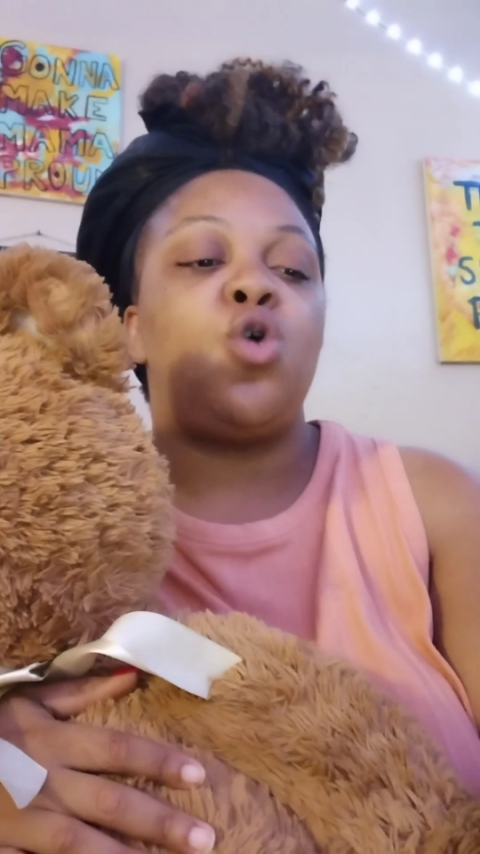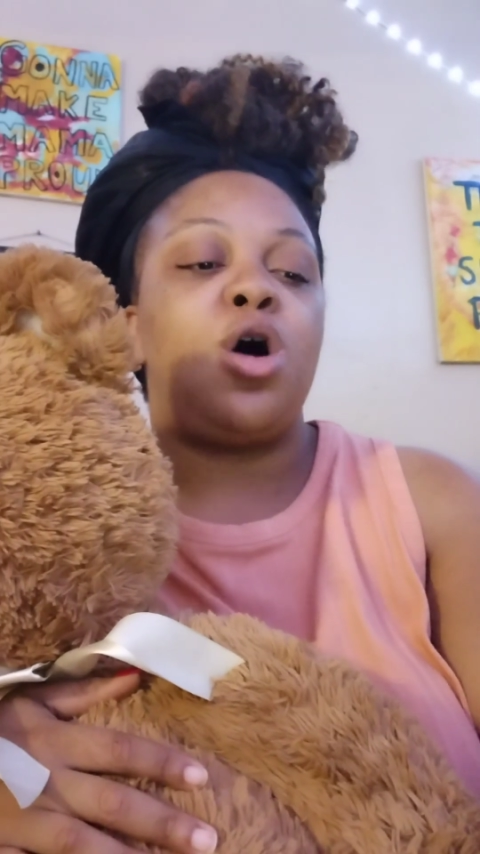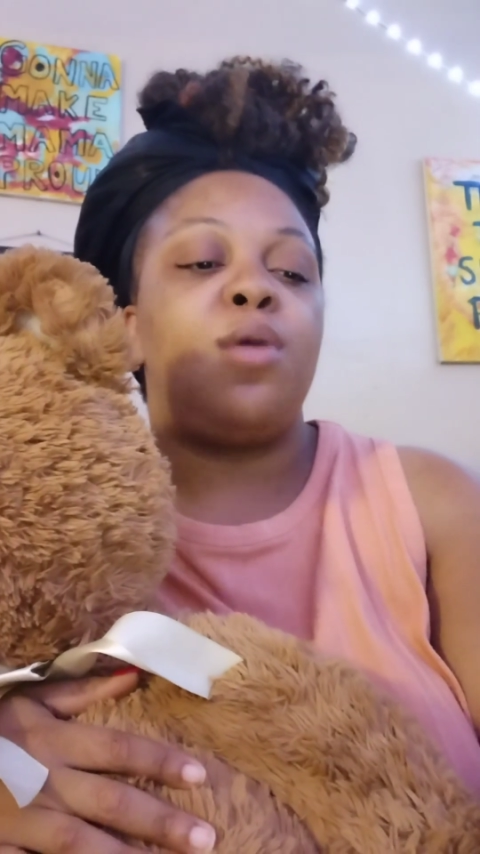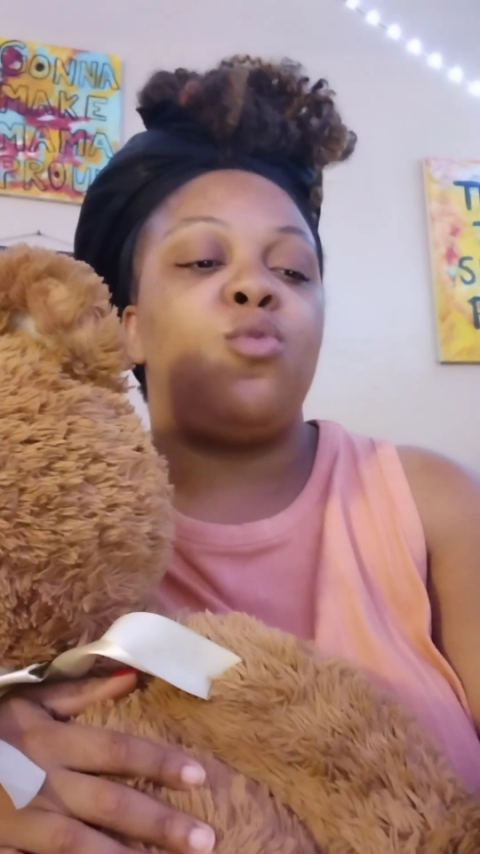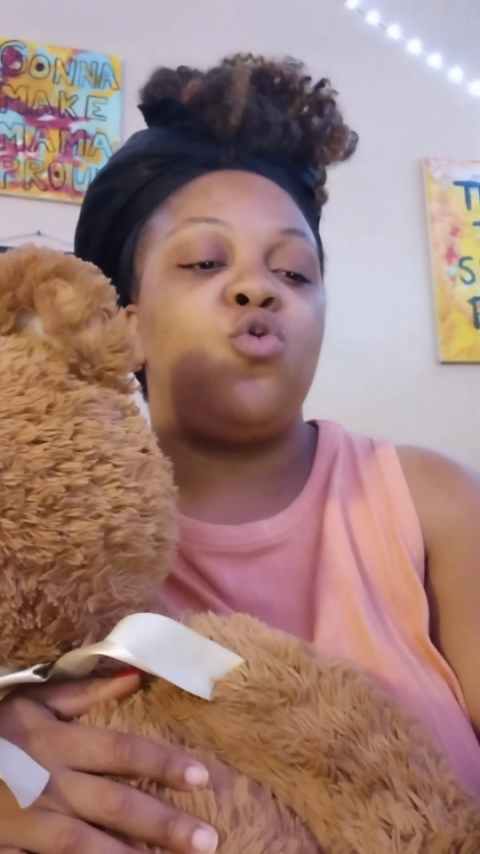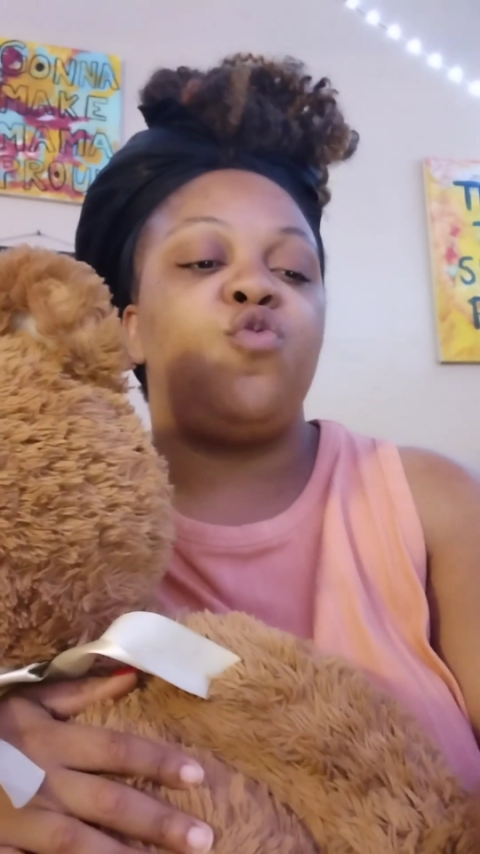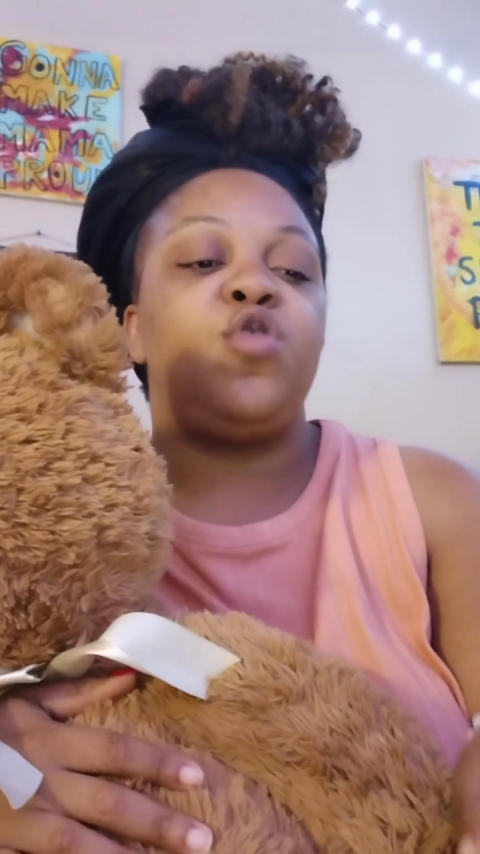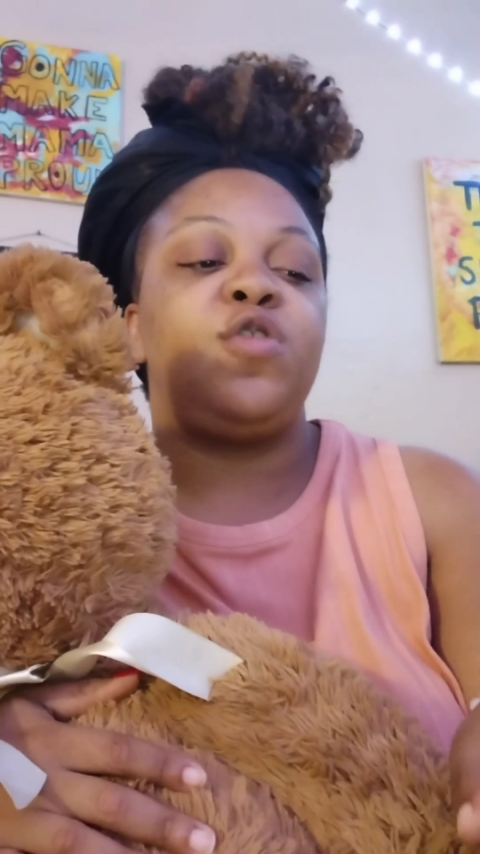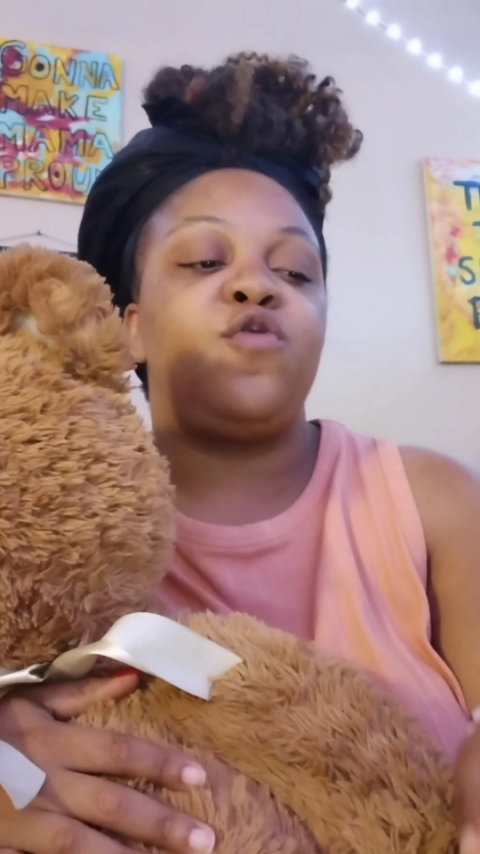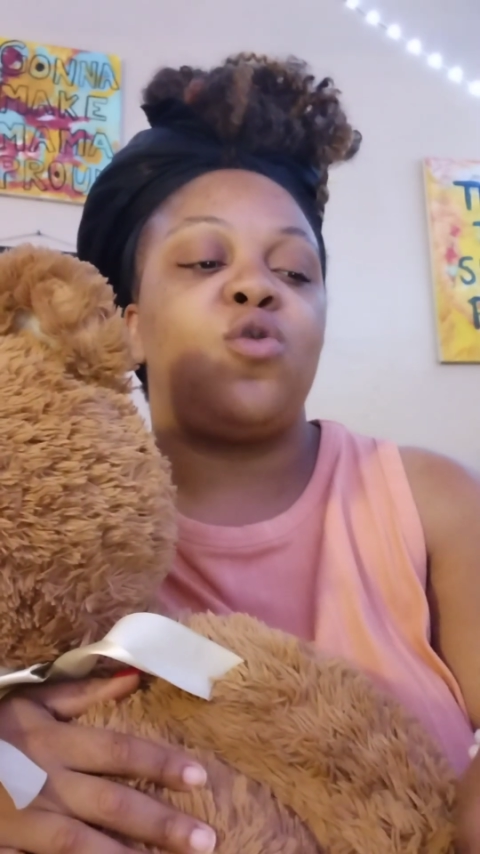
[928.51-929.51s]
are
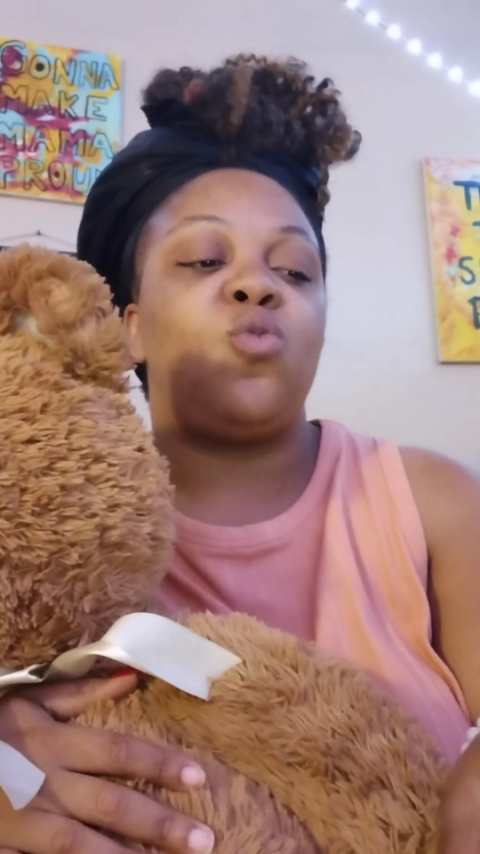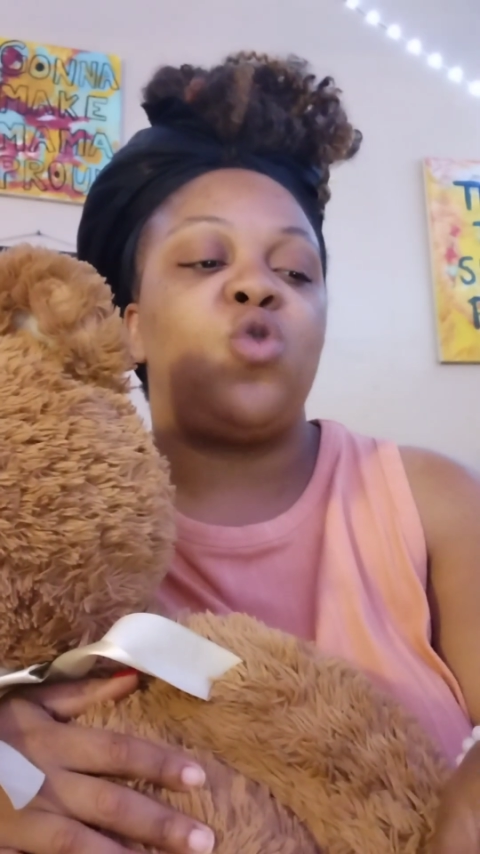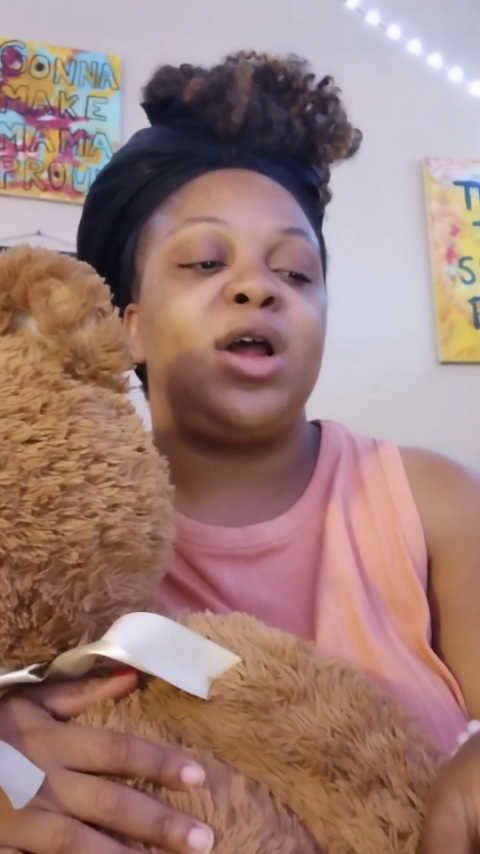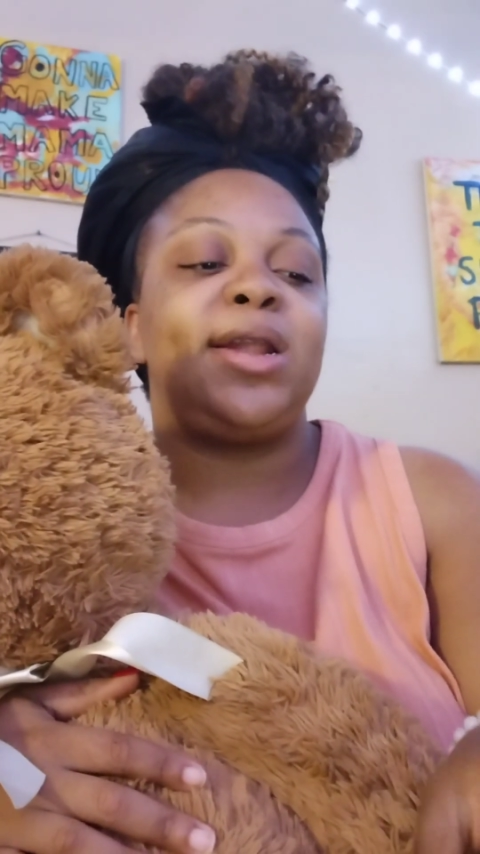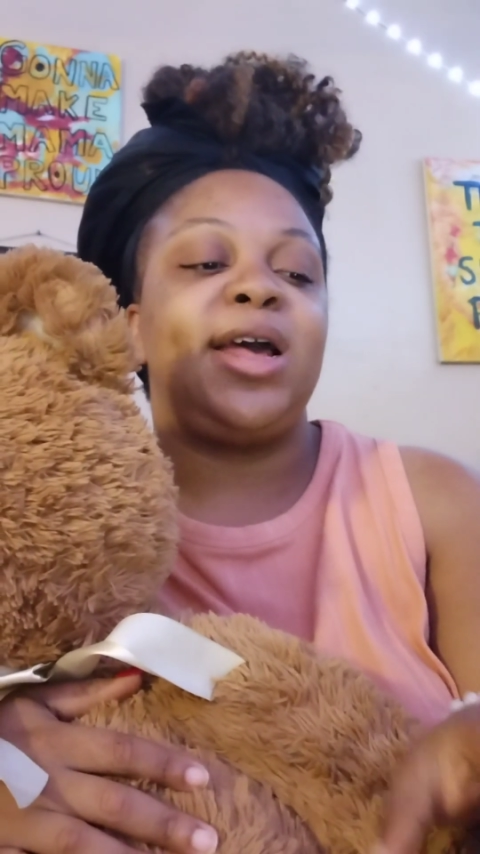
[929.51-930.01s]
moving from one